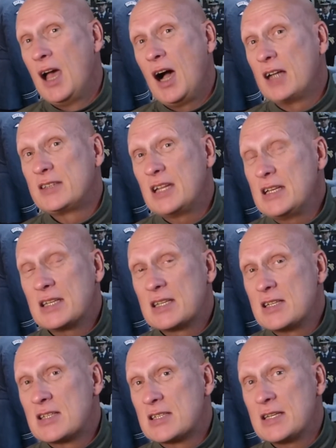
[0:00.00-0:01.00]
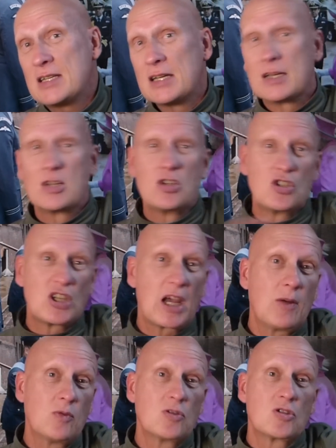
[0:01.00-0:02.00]
I didn't consider
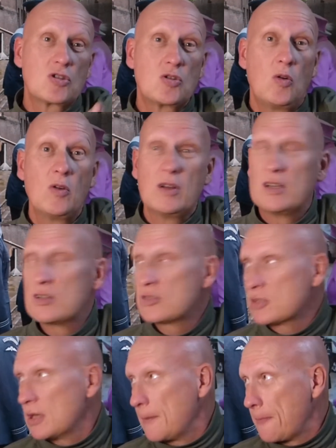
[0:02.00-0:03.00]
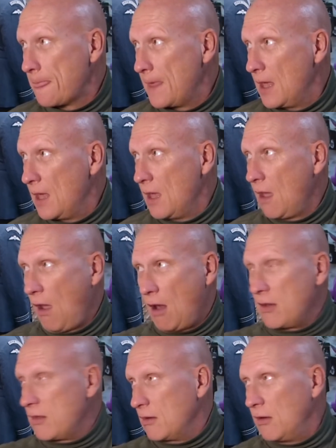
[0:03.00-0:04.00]
showers, toilets,
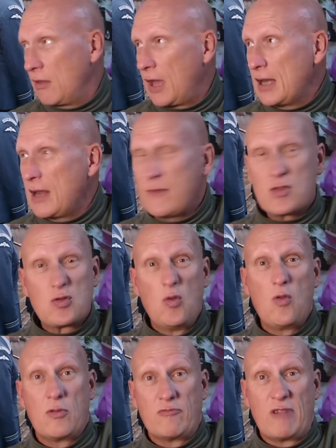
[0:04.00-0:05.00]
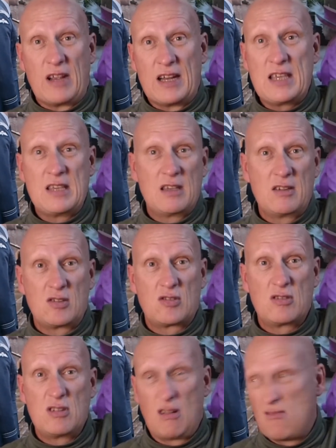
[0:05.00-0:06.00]
anything like that. I never saw them, really. It's,
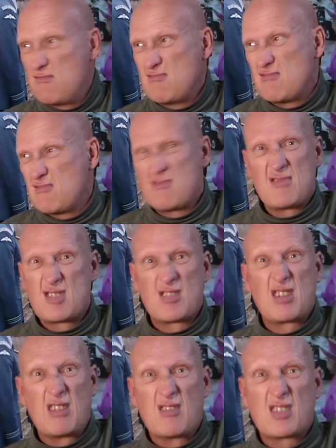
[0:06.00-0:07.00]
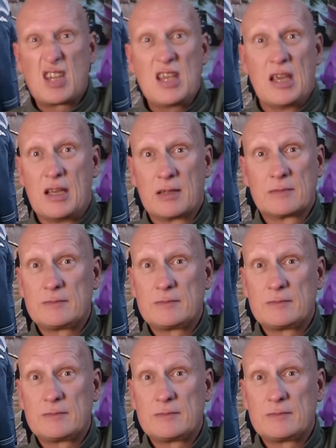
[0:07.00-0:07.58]
you know, just didn't see it.